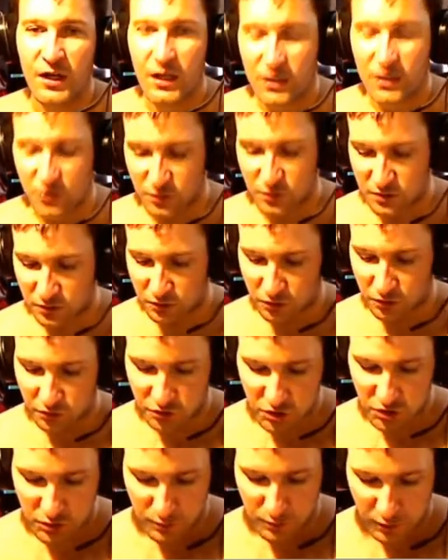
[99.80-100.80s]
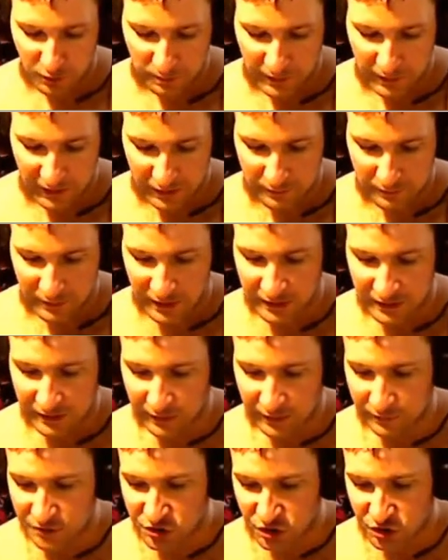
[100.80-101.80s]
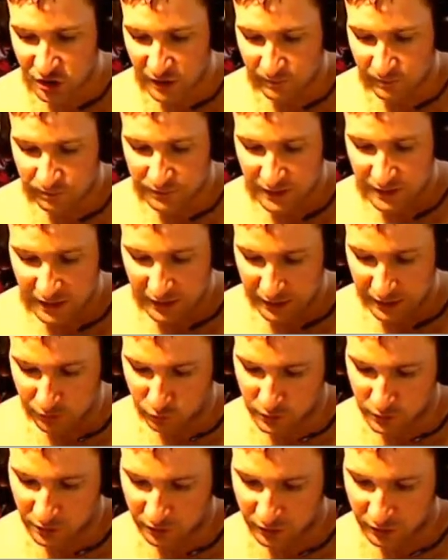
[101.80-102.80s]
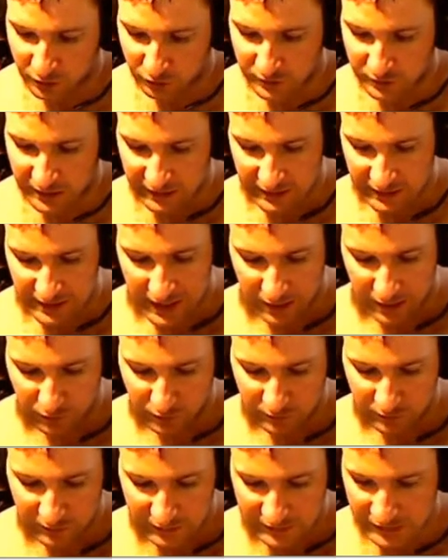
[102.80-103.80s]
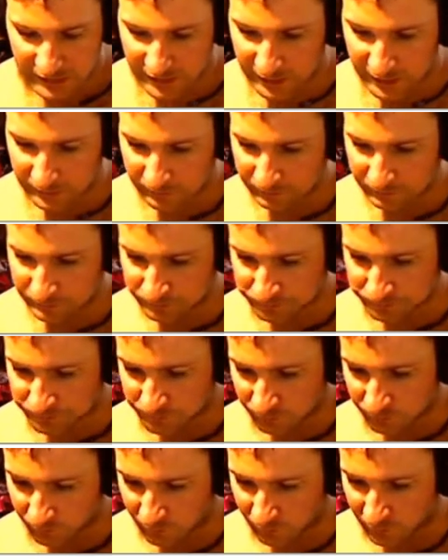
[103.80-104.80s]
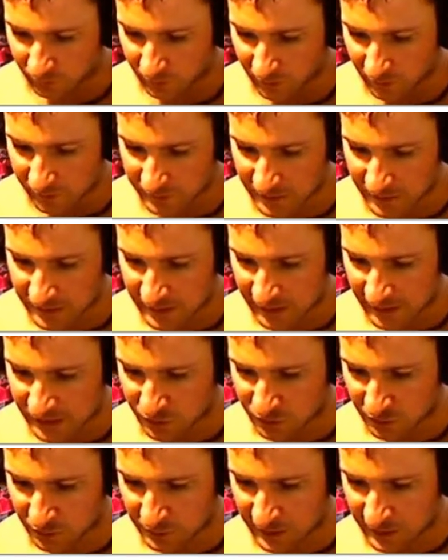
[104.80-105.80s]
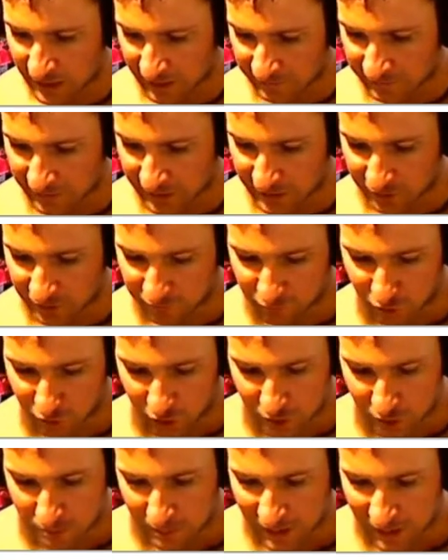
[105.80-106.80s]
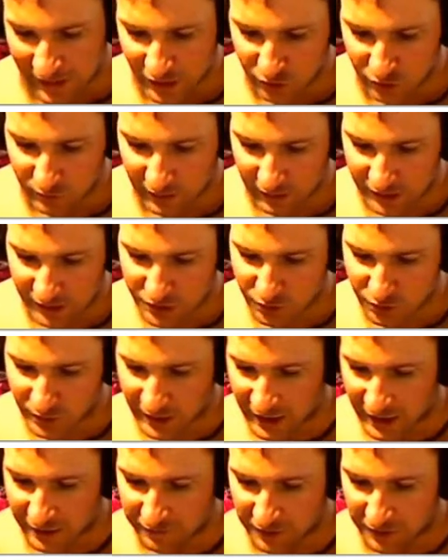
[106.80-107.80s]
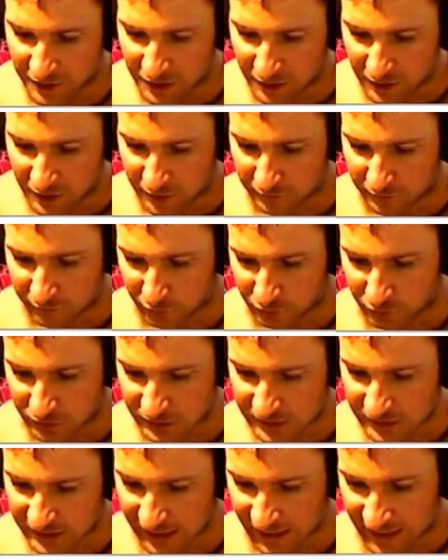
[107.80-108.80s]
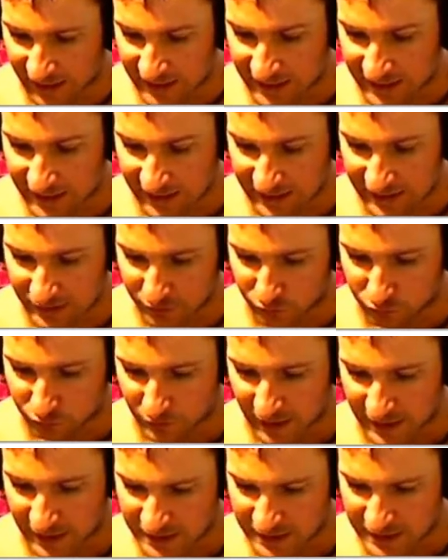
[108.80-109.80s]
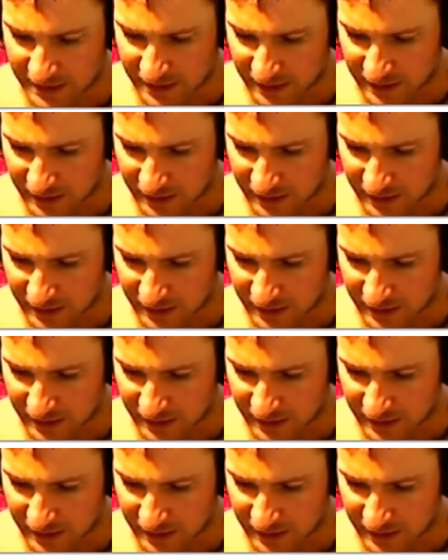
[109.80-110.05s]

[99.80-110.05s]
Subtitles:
So it's a little small peck amount of damage, and we are going to go take that one right there. The next one we have down here for our minor relics, we have a Voltaic Rend.